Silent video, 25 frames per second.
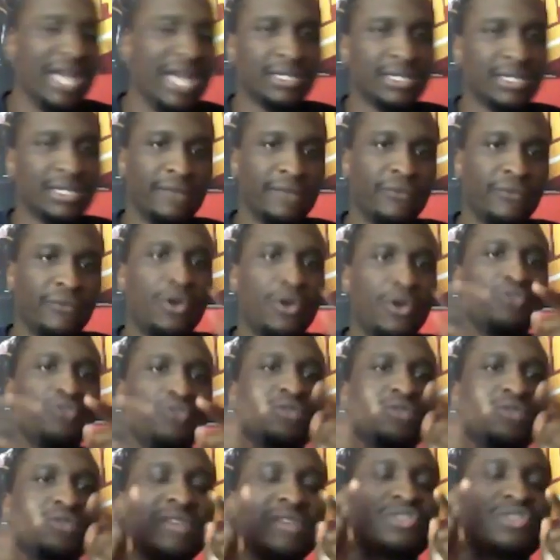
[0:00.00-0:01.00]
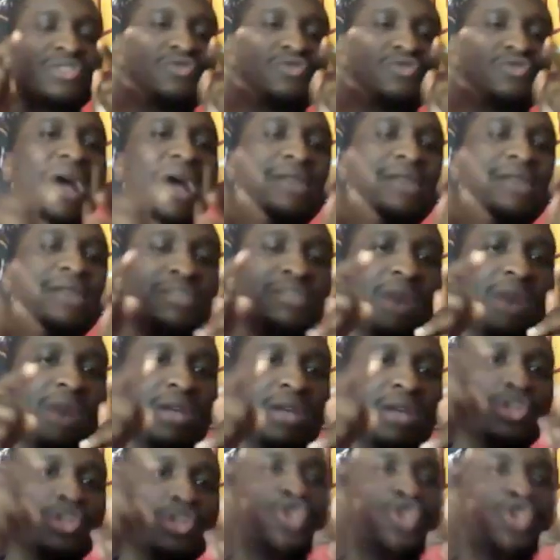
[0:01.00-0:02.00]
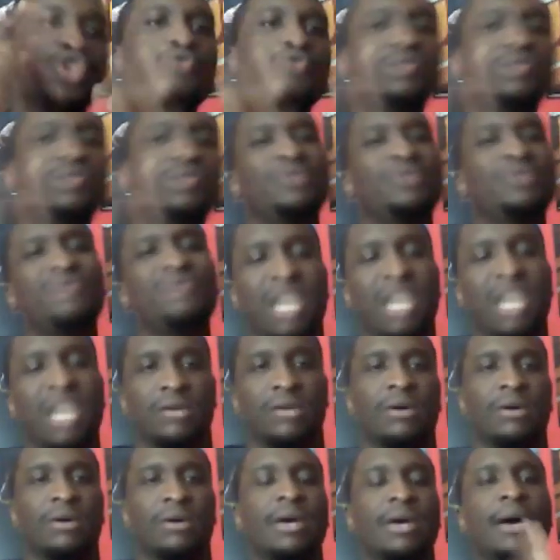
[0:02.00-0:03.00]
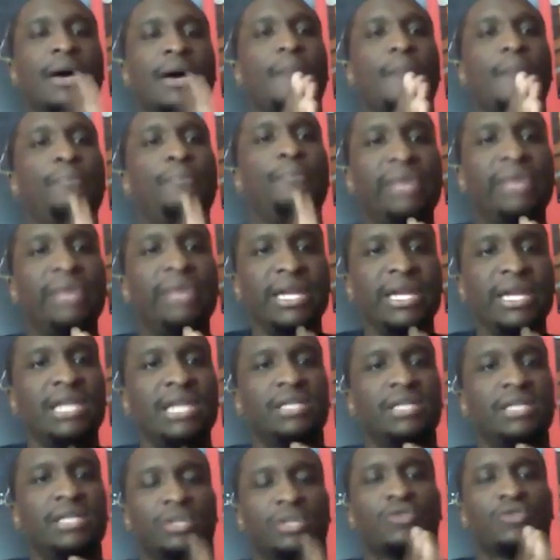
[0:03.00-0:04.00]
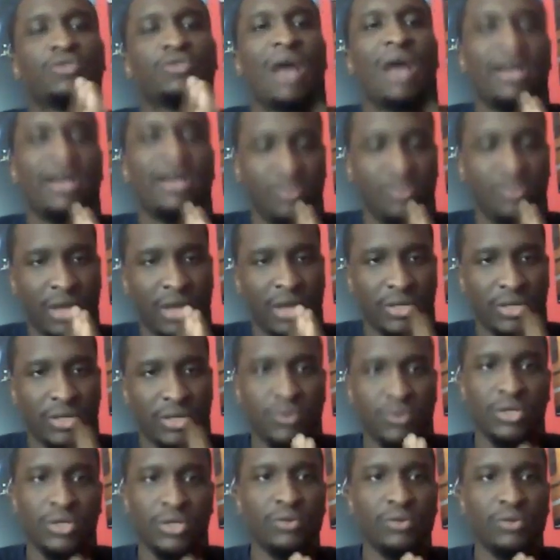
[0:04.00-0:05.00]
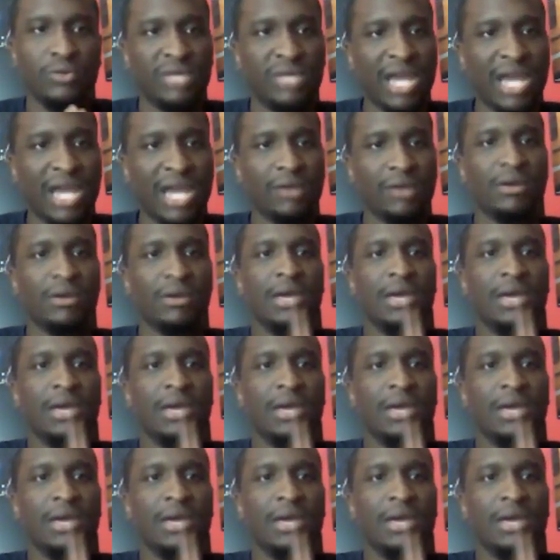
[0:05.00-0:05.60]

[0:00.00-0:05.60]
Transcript: And for those who not subscribed to my YouTube channel, please subscribe to my YouTube channel.